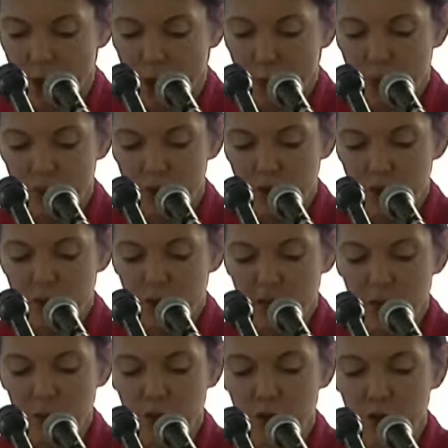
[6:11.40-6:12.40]
Whether
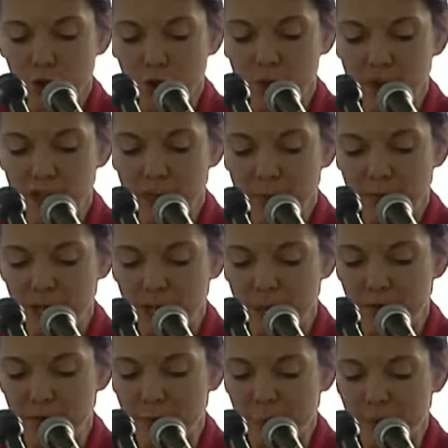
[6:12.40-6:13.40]
China will turn and
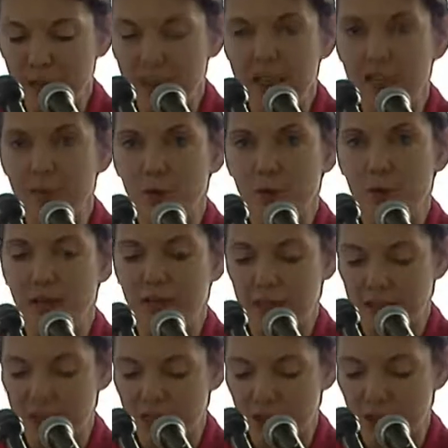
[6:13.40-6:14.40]
become a free
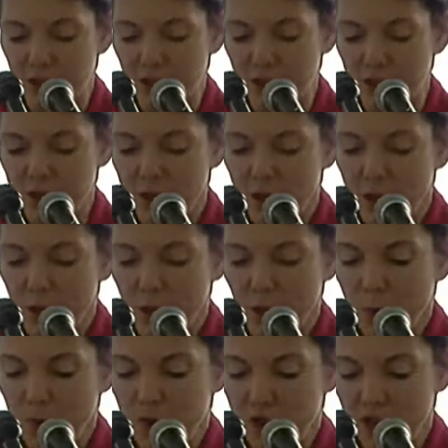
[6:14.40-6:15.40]
democratic nation, or
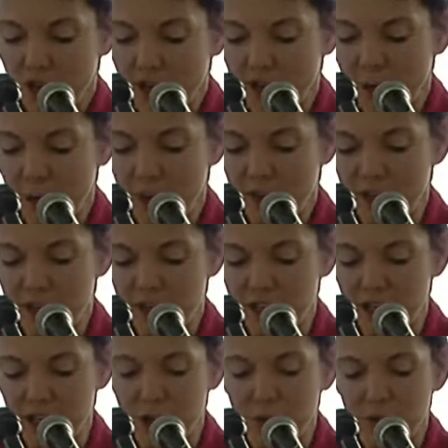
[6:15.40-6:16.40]
whether China will
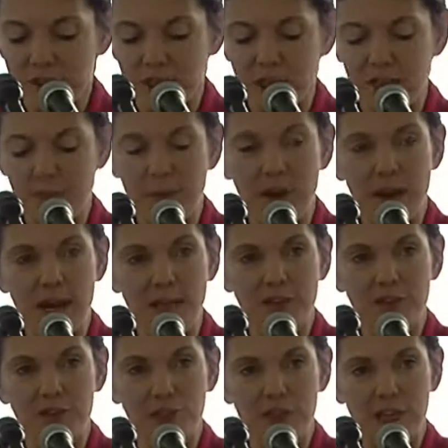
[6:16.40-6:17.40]
continue down the path
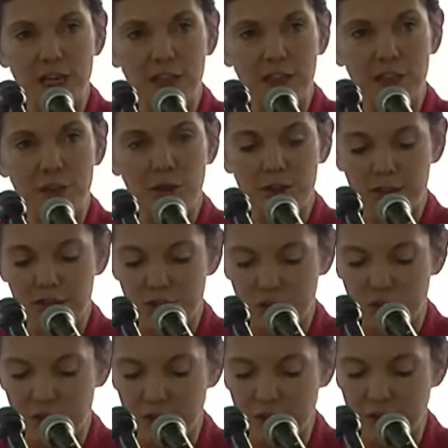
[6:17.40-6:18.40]
of totalitarian
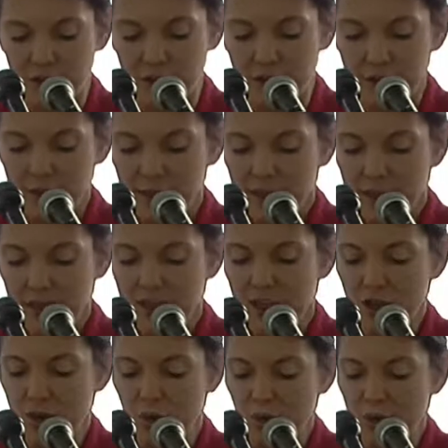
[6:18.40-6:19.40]
destruction, is the
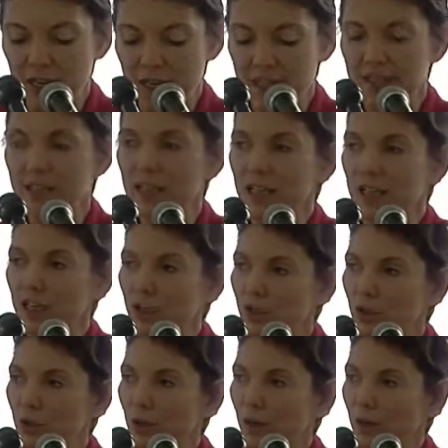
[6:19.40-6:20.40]
greatest
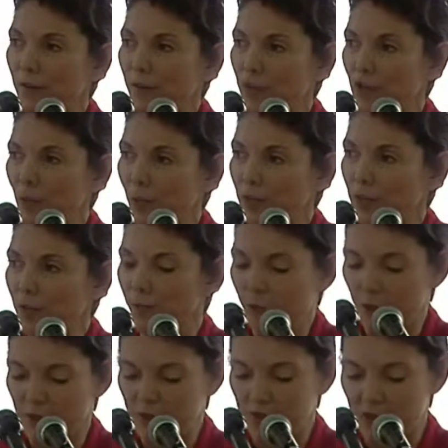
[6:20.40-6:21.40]
issue of the
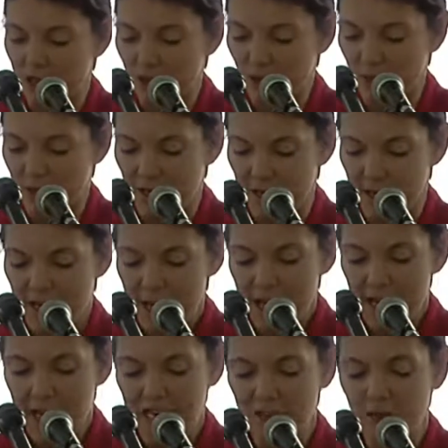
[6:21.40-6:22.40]
21st century
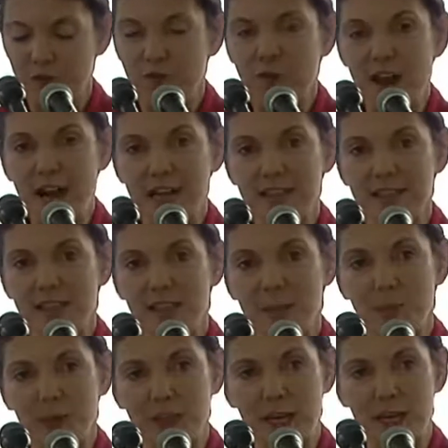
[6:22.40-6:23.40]
and has vast
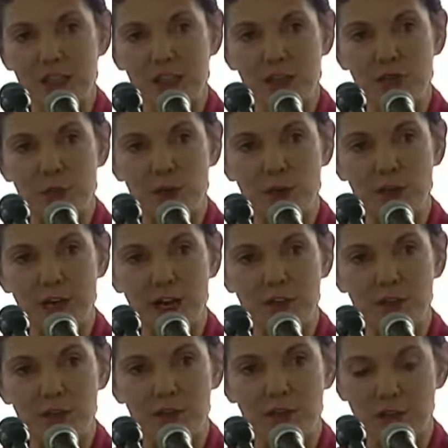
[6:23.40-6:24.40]
implications for our
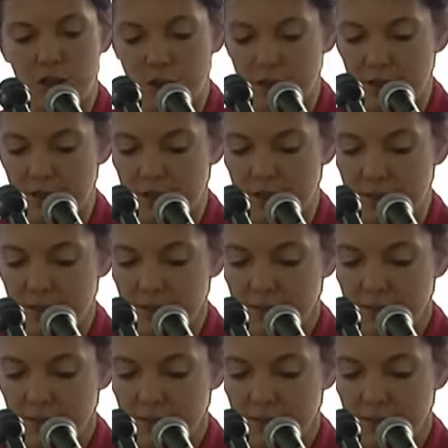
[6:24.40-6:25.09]
national security.